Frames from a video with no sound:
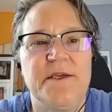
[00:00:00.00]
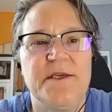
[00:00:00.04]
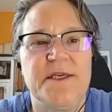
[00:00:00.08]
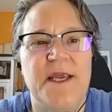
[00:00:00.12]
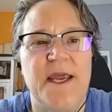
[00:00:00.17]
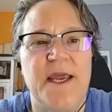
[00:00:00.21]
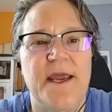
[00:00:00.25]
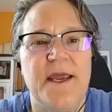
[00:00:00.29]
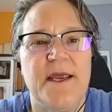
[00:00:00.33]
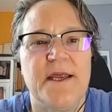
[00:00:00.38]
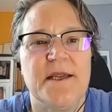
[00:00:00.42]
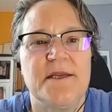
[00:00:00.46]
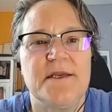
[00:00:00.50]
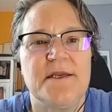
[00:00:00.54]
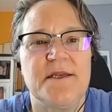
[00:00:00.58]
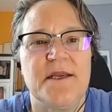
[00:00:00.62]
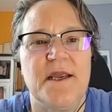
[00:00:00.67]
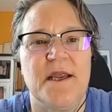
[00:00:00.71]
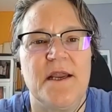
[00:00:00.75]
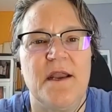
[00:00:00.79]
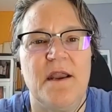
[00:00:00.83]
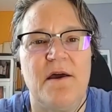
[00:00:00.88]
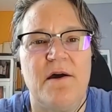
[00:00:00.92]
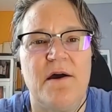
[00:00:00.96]
tanned
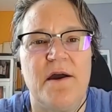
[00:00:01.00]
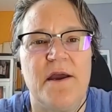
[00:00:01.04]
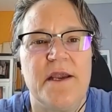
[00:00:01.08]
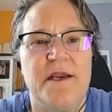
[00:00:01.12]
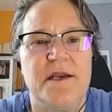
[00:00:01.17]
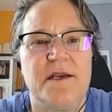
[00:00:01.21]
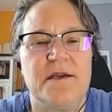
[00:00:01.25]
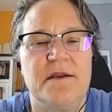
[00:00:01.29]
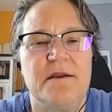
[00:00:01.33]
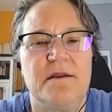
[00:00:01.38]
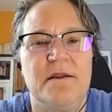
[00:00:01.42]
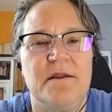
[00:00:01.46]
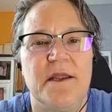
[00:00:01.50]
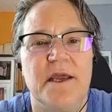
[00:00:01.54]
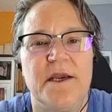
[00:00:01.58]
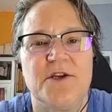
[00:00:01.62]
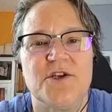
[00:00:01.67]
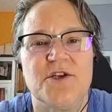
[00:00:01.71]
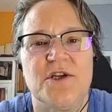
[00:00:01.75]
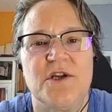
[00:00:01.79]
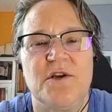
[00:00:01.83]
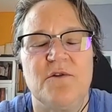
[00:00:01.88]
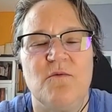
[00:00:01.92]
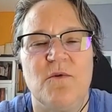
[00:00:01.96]
and lined like
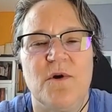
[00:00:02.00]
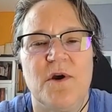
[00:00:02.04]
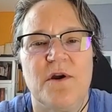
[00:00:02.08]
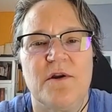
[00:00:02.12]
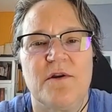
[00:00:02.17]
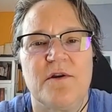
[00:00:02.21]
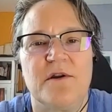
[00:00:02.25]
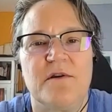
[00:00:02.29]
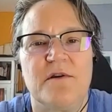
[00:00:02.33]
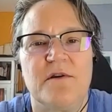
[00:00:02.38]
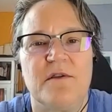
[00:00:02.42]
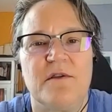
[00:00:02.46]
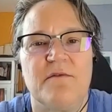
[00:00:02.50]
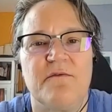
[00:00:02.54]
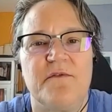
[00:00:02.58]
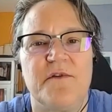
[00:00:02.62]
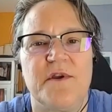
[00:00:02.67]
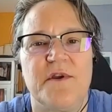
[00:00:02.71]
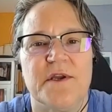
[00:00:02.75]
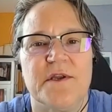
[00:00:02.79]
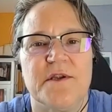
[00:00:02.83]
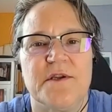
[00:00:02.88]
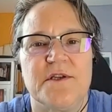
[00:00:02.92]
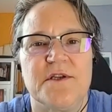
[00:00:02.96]
she'd worked the
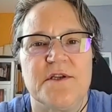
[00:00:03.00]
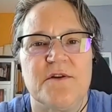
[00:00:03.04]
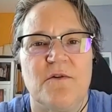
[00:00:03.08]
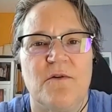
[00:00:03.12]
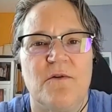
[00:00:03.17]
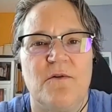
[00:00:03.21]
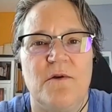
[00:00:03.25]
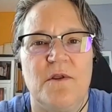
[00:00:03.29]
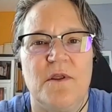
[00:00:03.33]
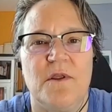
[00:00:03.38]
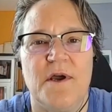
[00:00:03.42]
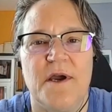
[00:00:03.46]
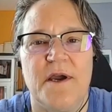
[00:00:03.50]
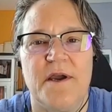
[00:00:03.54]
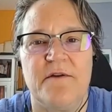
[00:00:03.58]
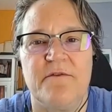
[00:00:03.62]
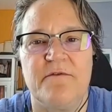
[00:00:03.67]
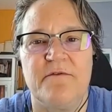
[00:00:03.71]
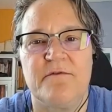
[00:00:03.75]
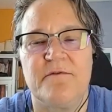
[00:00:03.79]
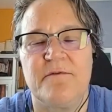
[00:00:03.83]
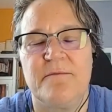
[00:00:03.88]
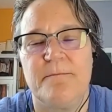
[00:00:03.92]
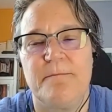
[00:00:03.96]
fields her whole
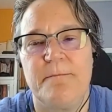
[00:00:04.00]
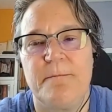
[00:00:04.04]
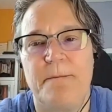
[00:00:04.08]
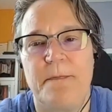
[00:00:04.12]
life.